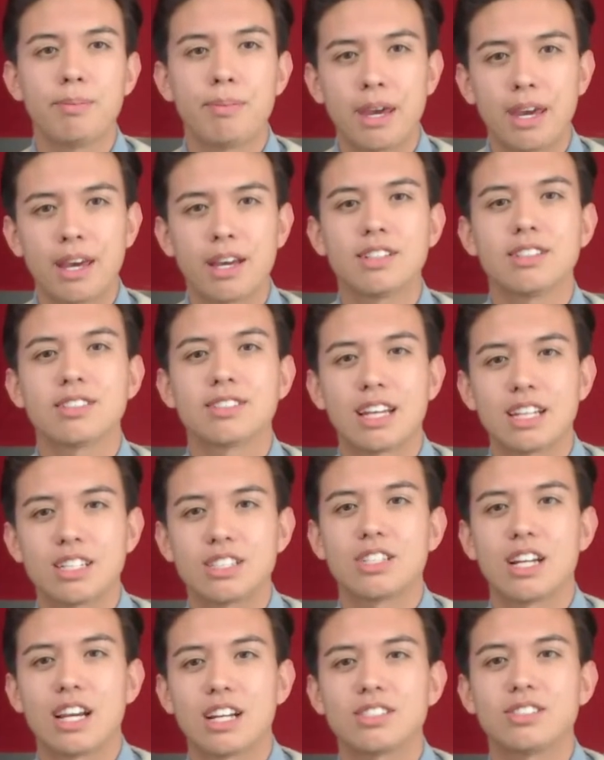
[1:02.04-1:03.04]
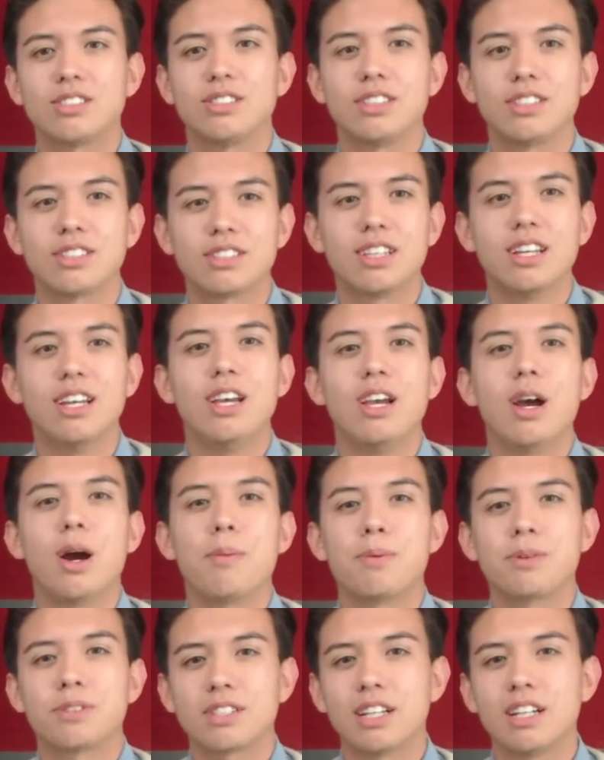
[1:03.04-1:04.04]
band slash jazz students.
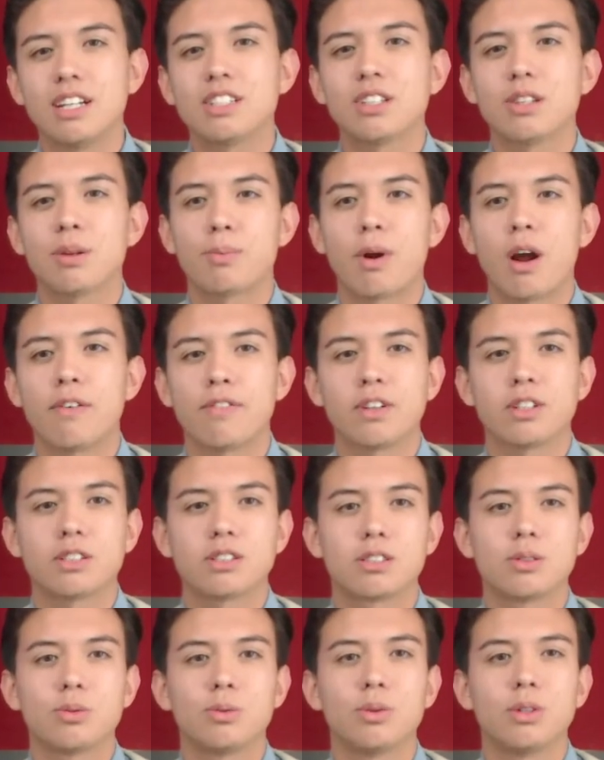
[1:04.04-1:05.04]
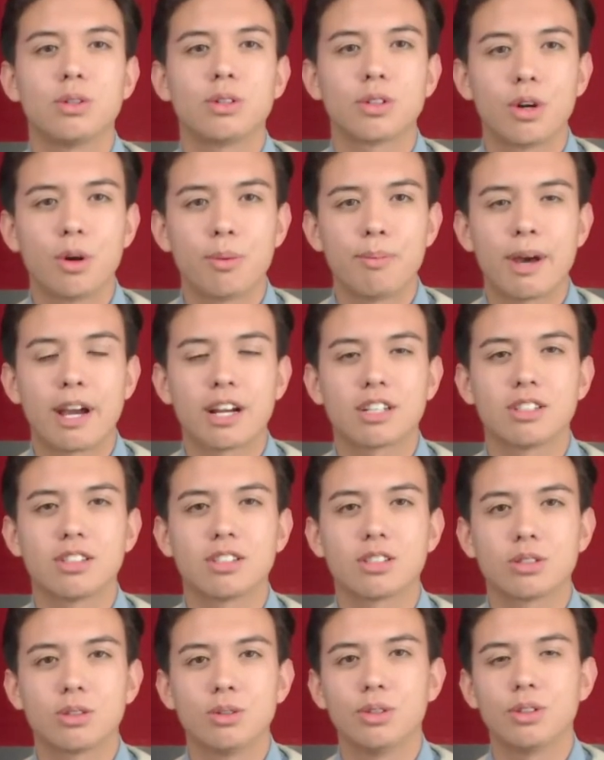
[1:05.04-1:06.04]
A percentage of the profits will go back to the
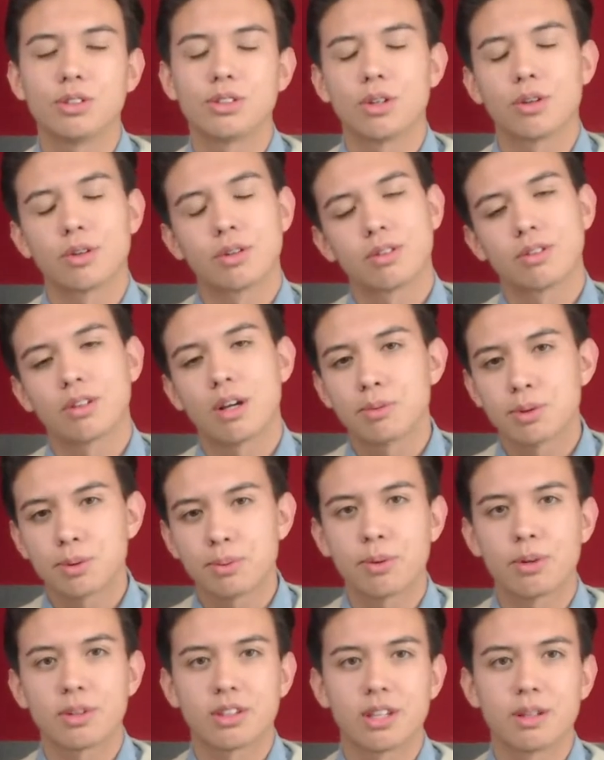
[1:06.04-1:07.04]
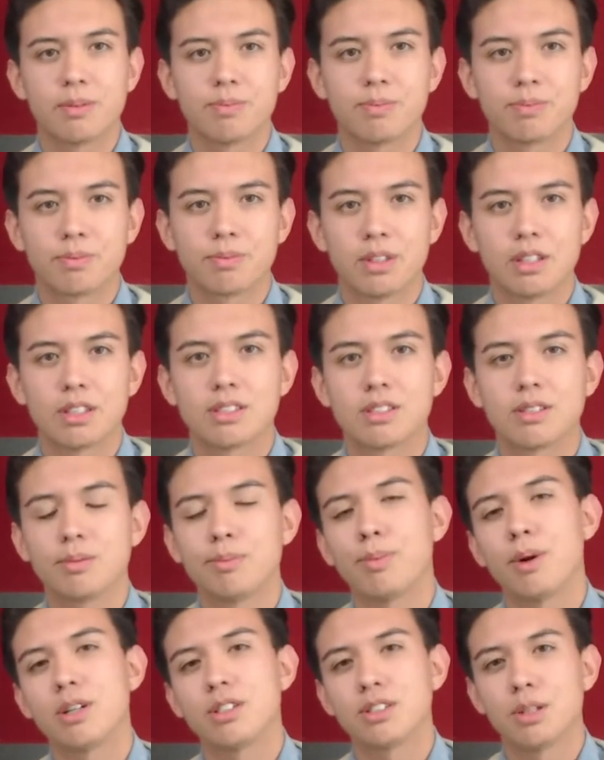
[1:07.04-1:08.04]
school, so come support them. It's
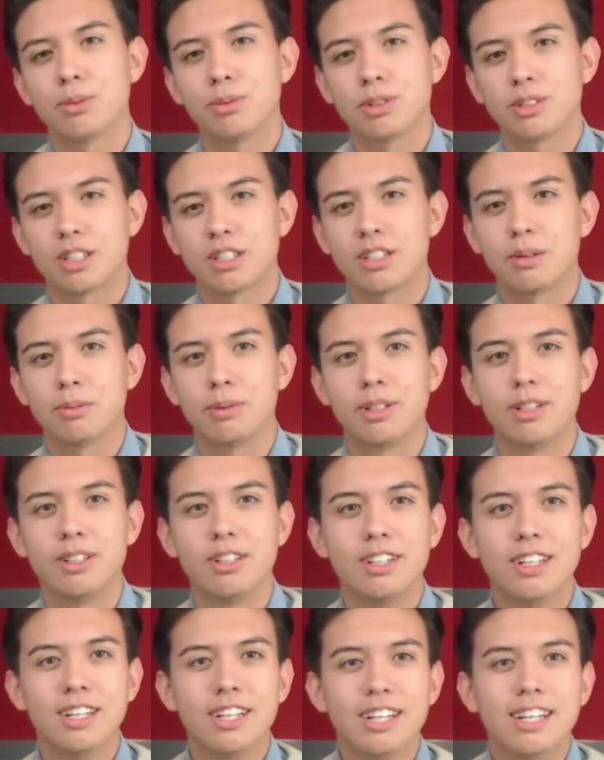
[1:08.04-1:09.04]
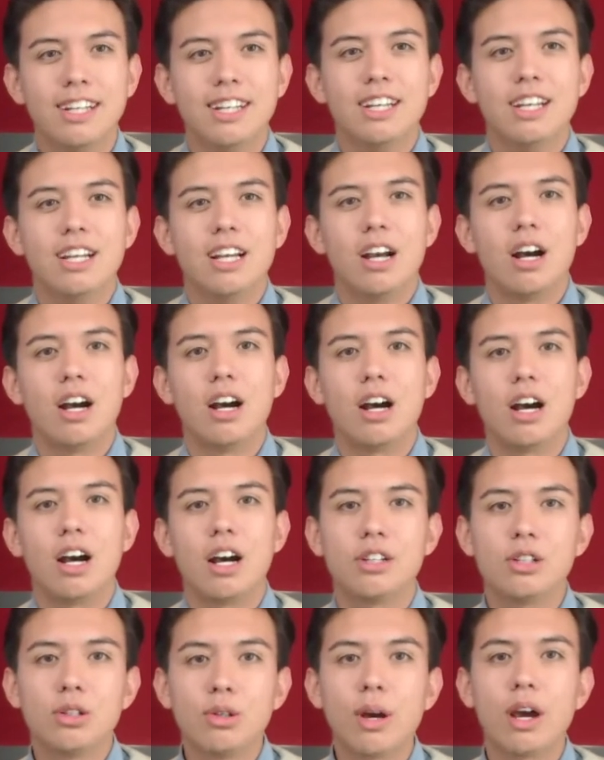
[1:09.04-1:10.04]
Barnes & Noble's at Dublin. Uh,
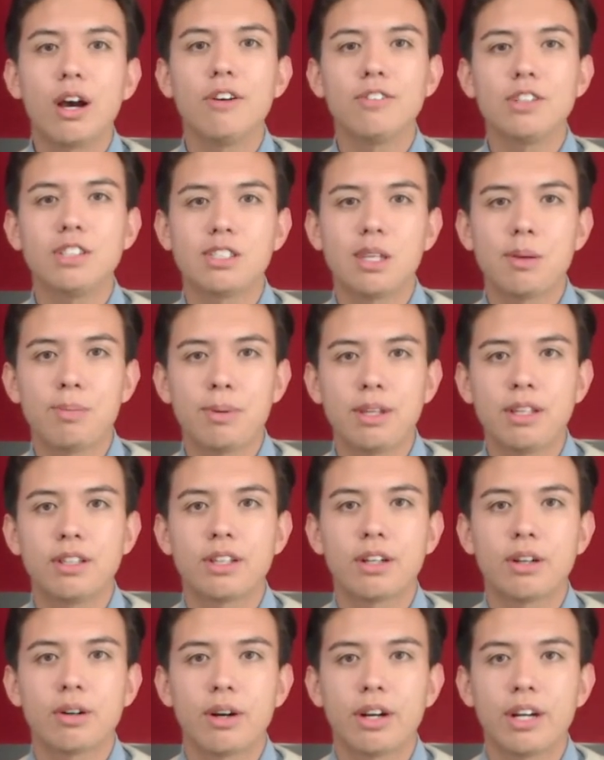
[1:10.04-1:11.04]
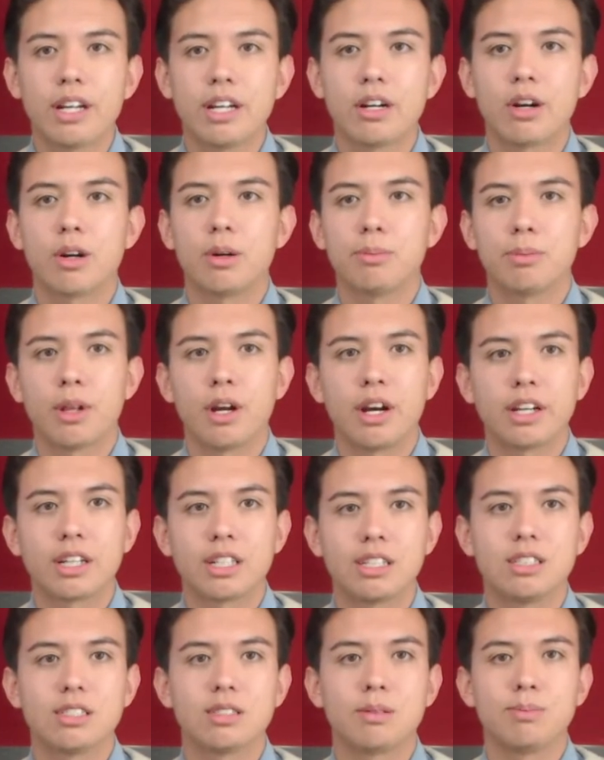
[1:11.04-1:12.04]
a uh, new LVCP literary and art
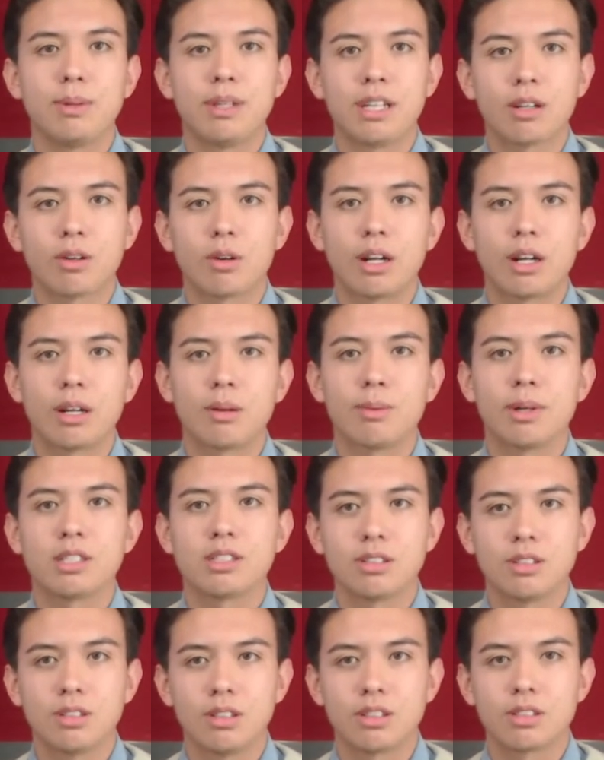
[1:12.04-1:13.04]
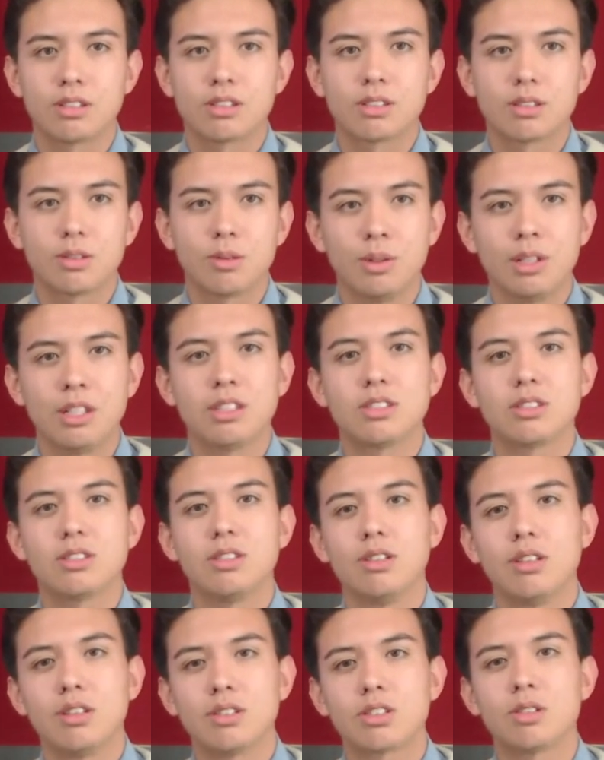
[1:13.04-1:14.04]
blog is being created by students. We need
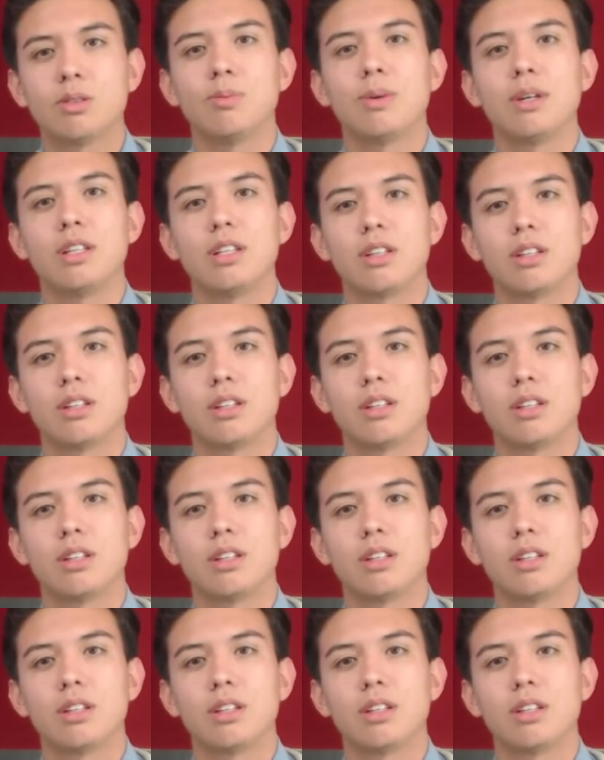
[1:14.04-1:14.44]
students submit